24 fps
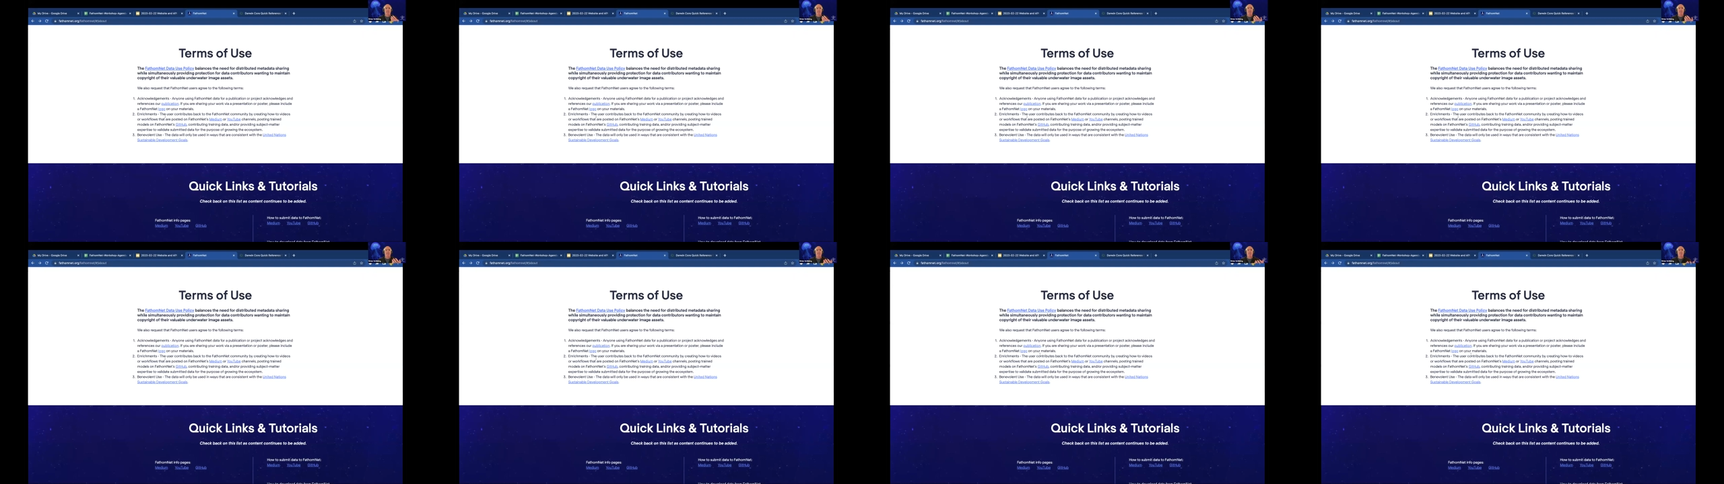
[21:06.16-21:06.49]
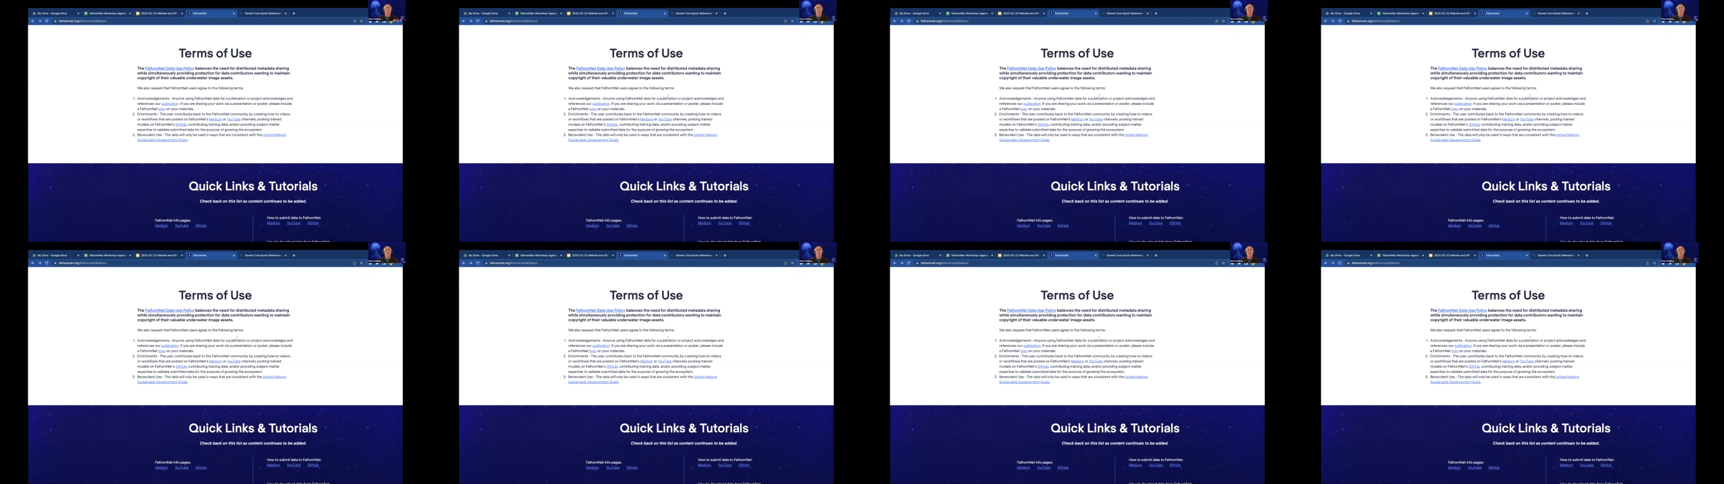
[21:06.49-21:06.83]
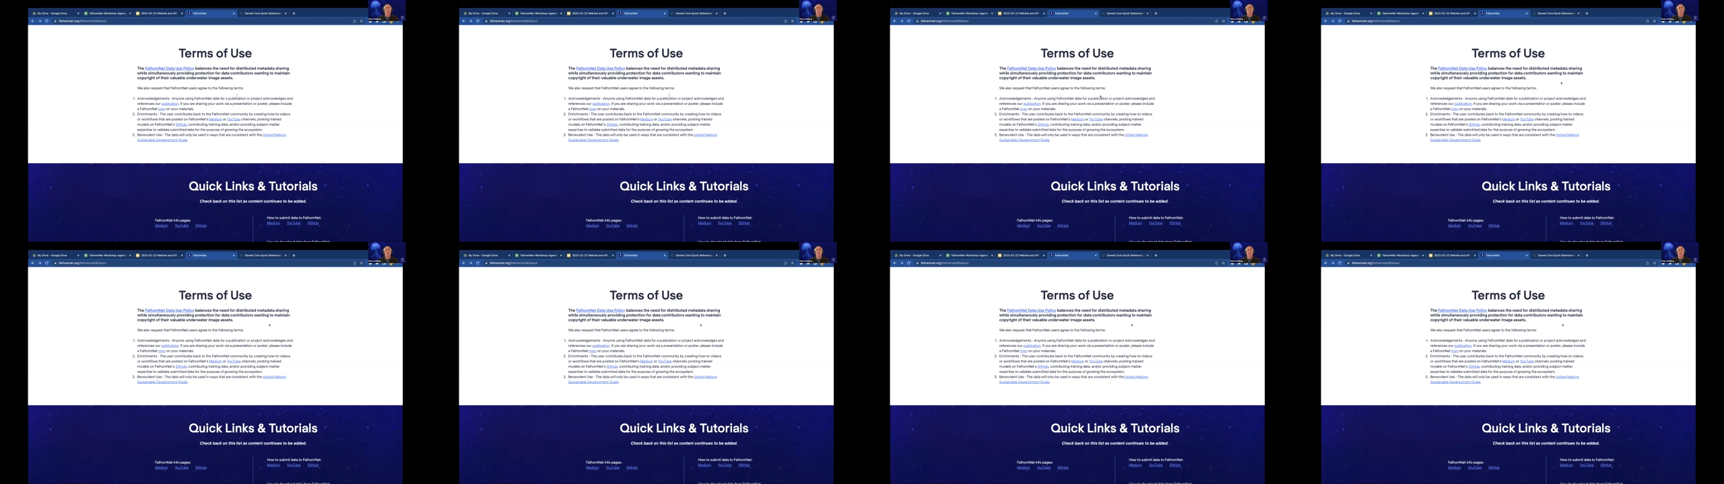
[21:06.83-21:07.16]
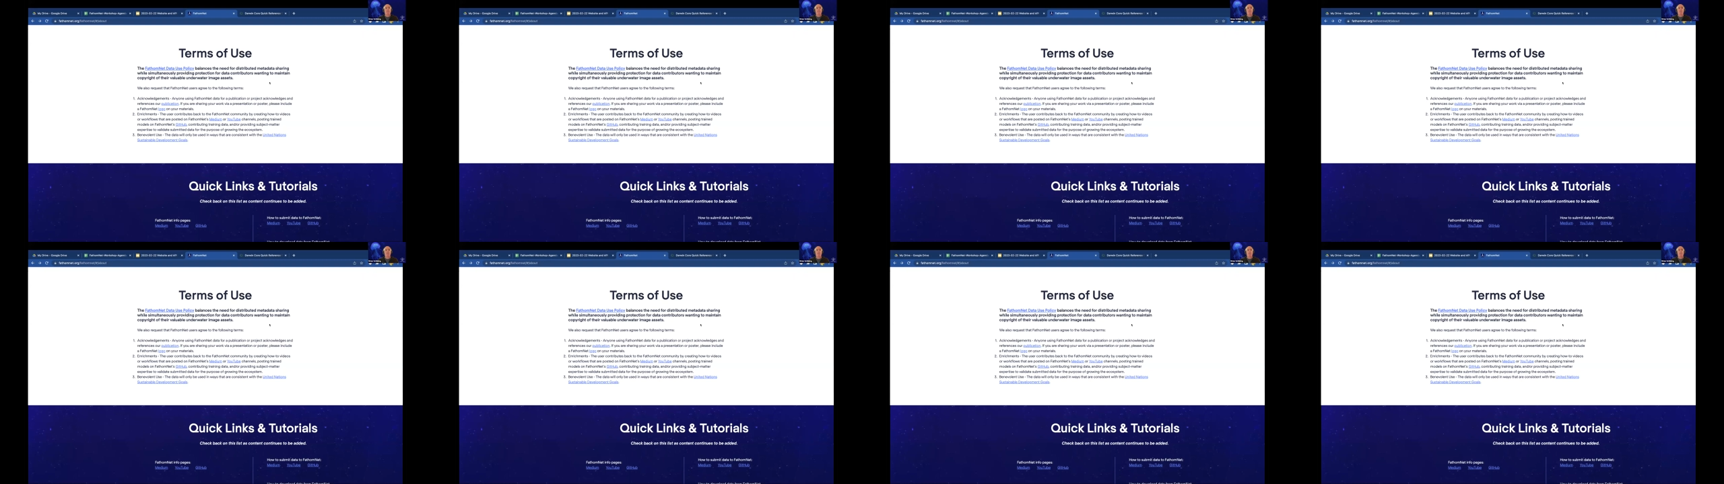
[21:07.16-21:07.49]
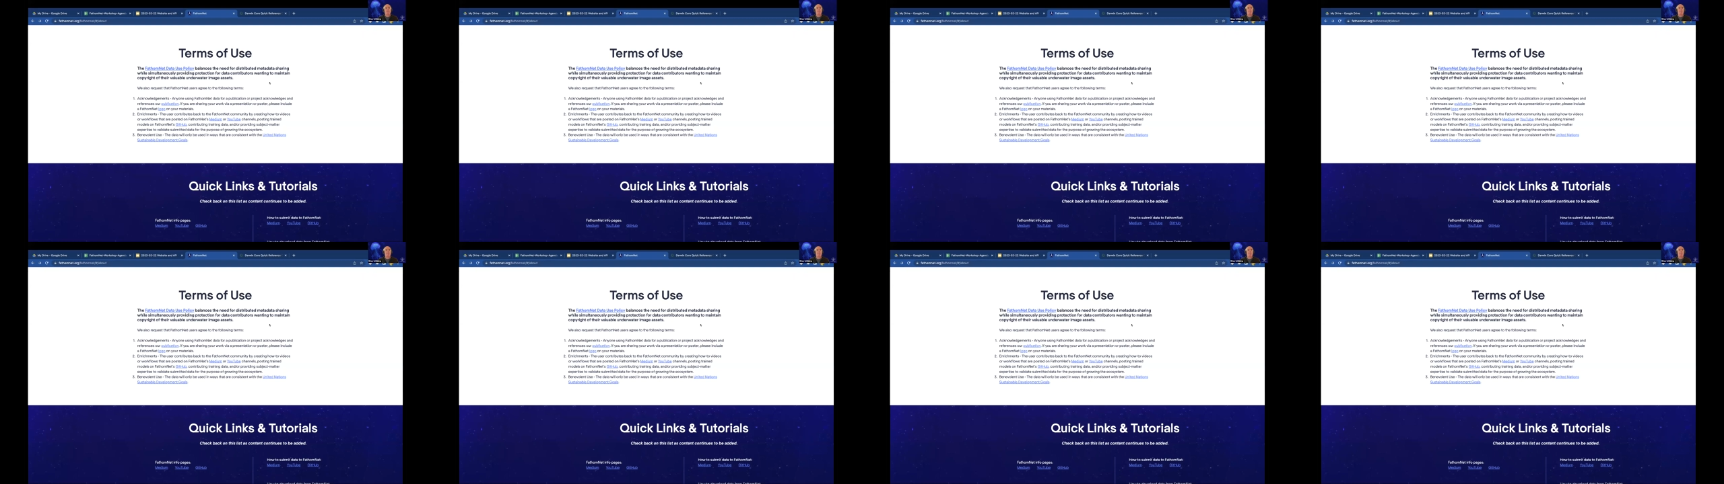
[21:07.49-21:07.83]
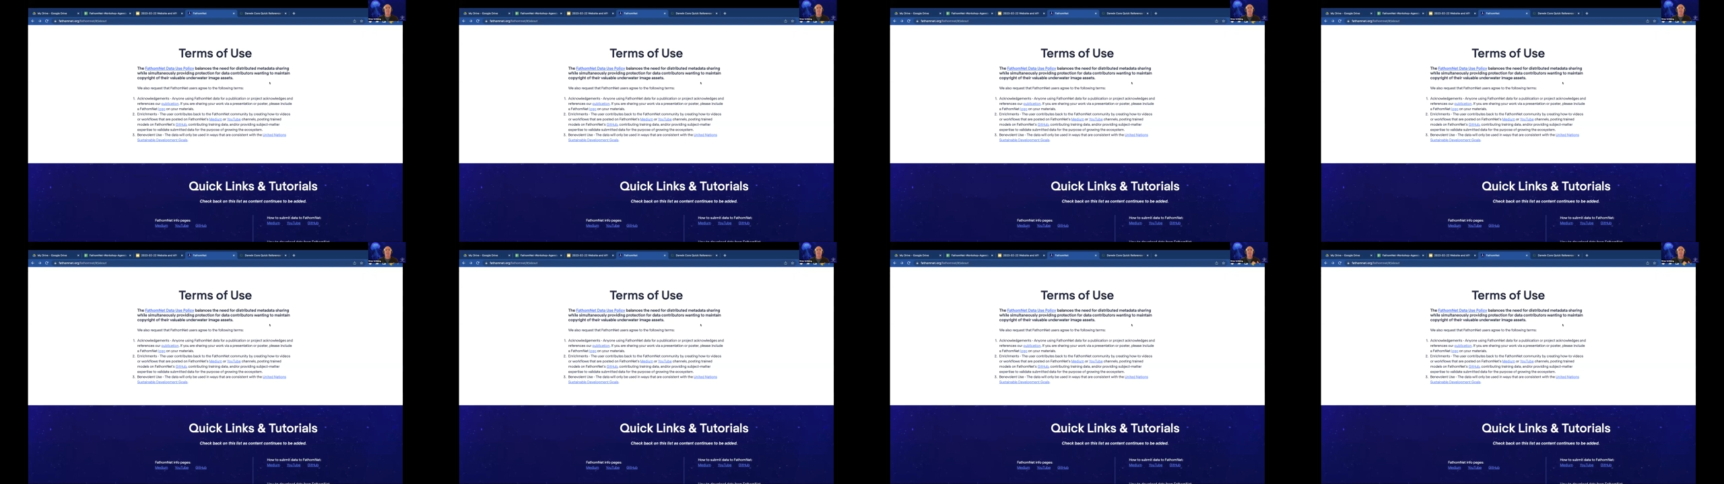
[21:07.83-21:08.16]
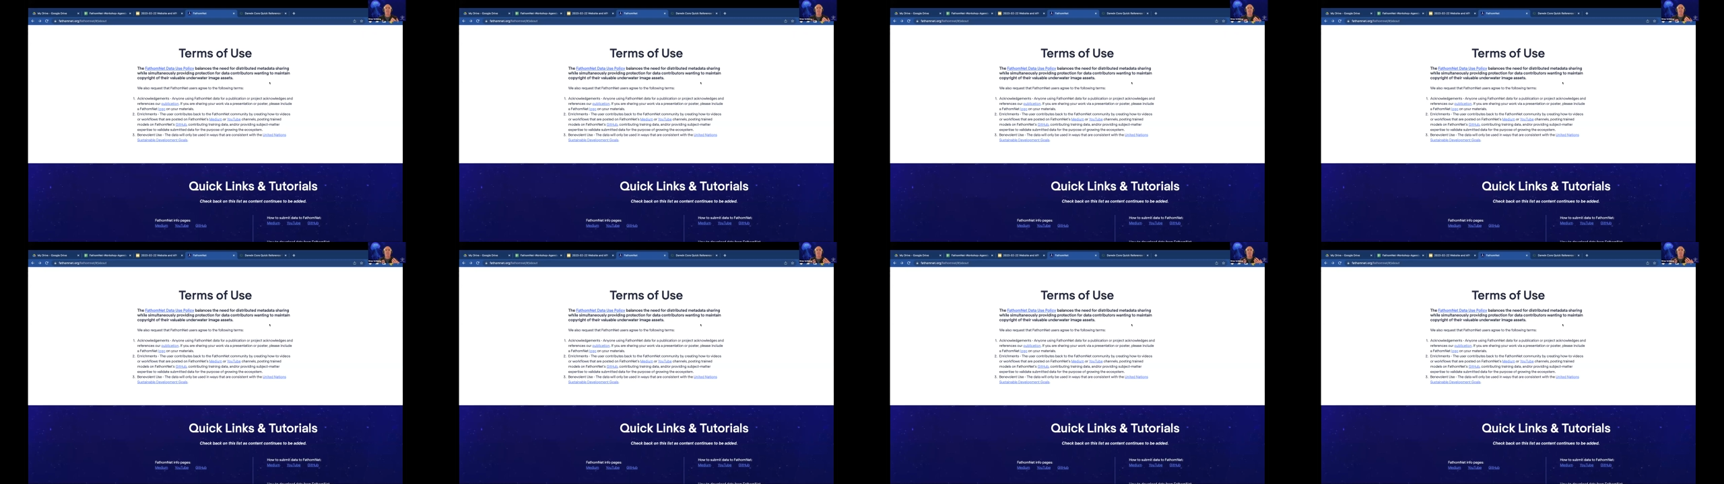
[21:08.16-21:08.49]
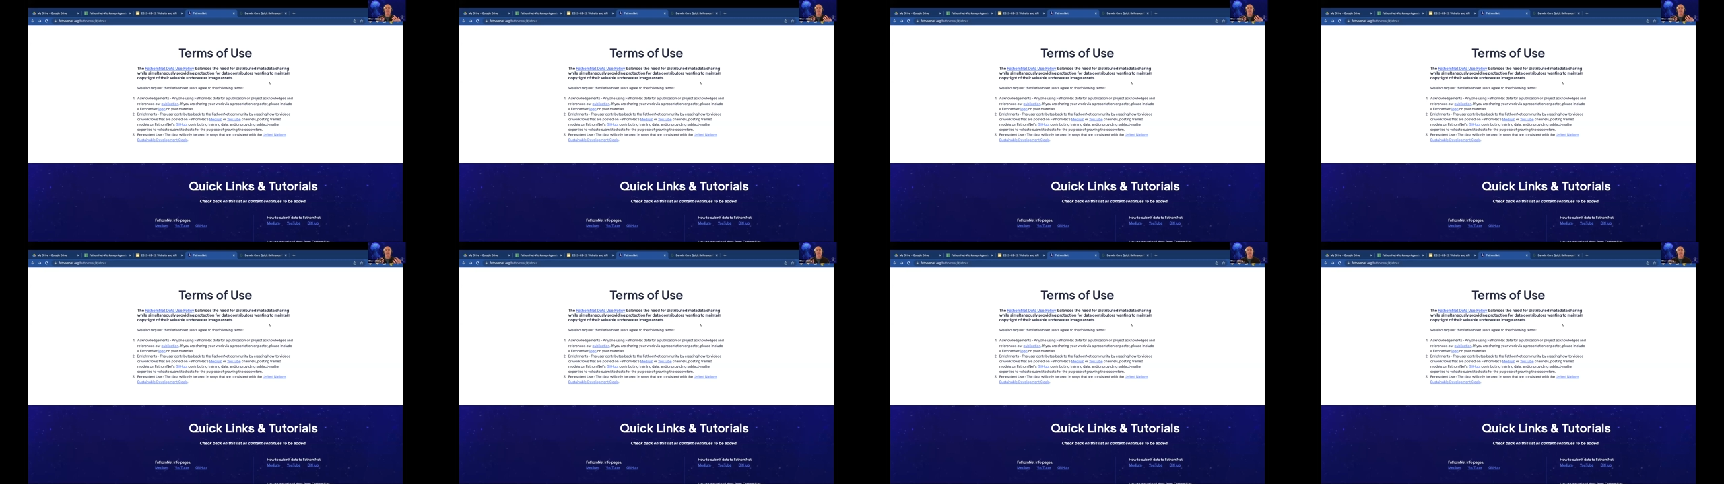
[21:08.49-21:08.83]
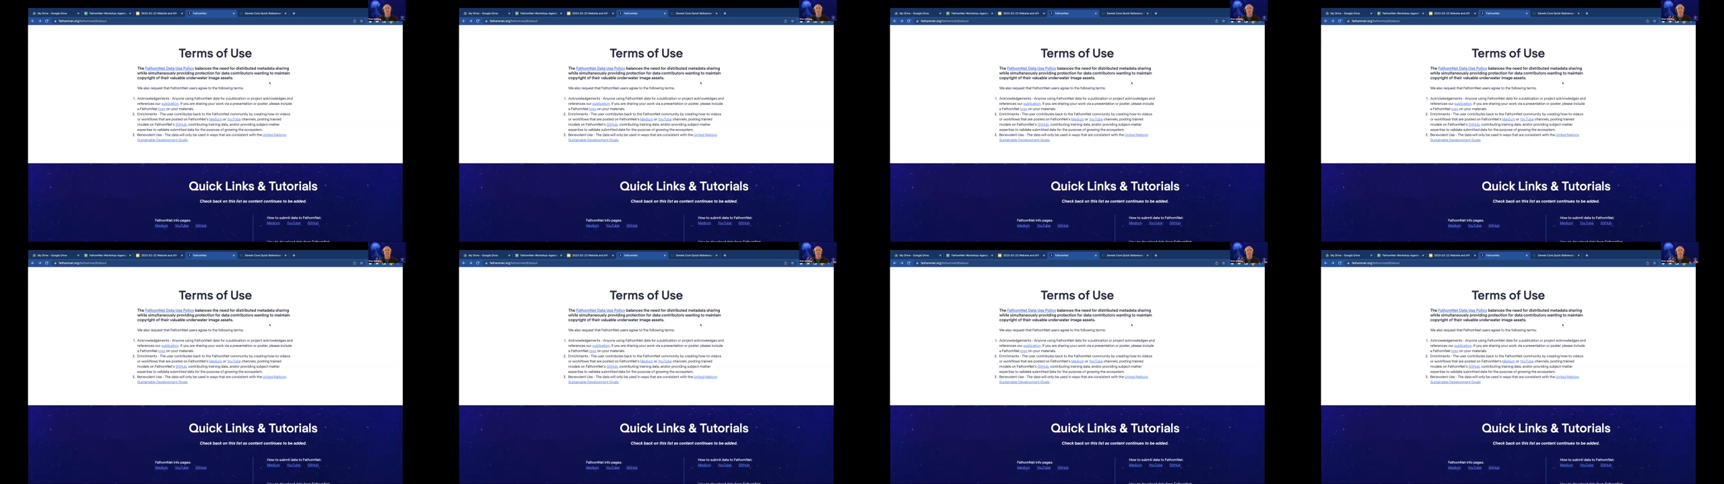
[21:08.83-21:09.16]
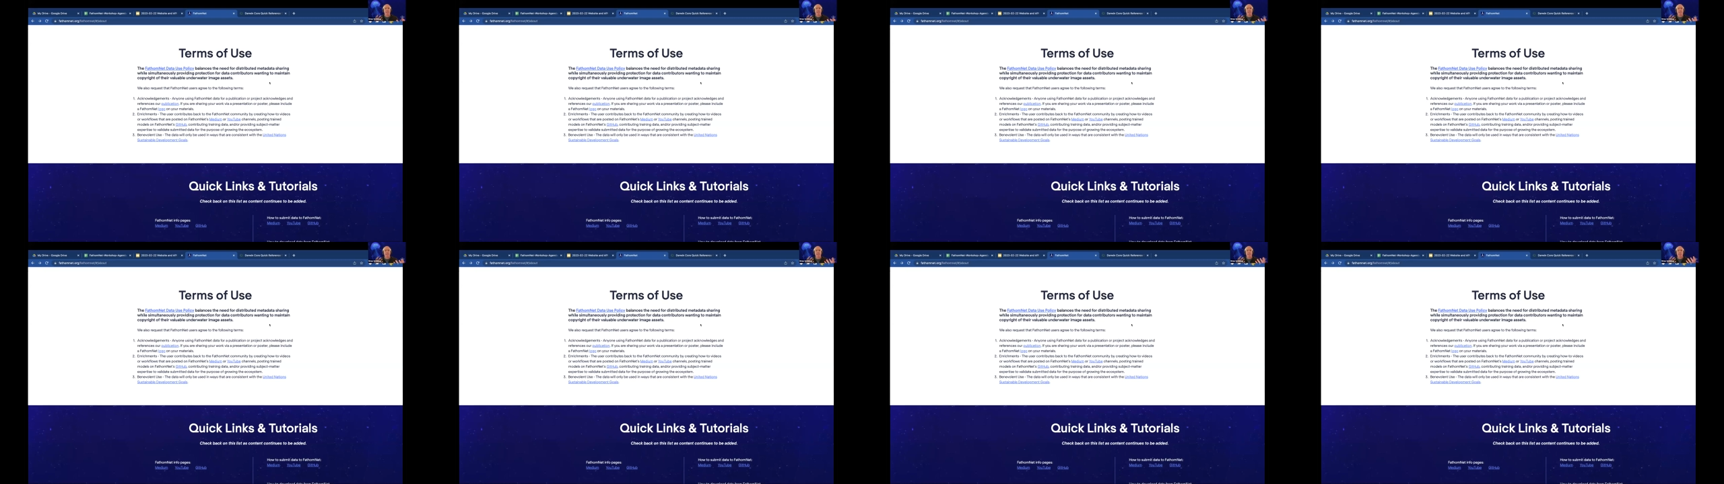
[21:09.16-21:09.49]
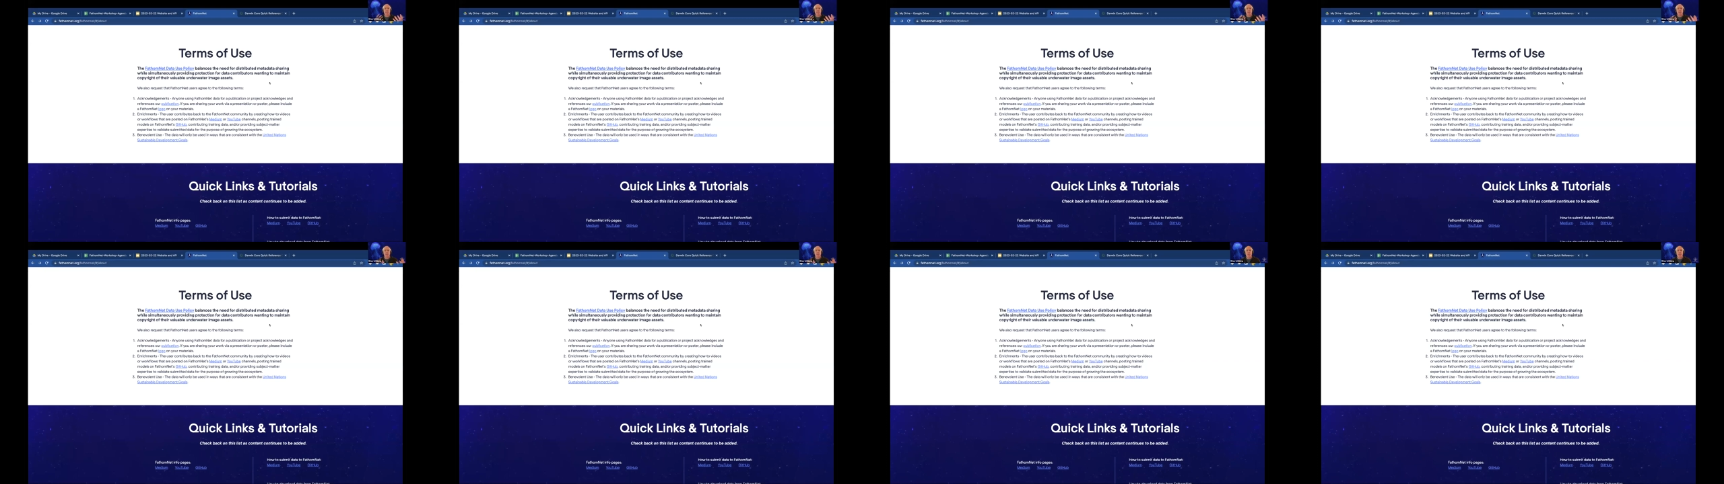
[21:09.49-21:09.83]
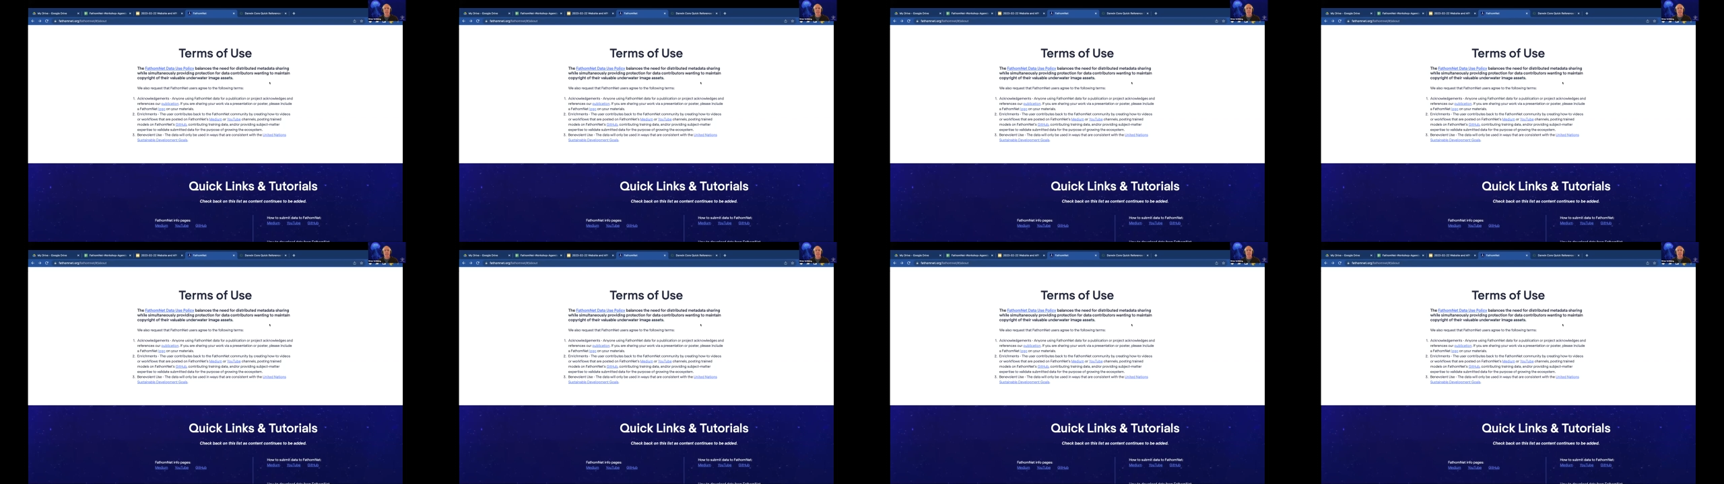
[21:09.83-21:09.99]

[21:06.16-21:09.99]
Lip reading: (no speaker visible)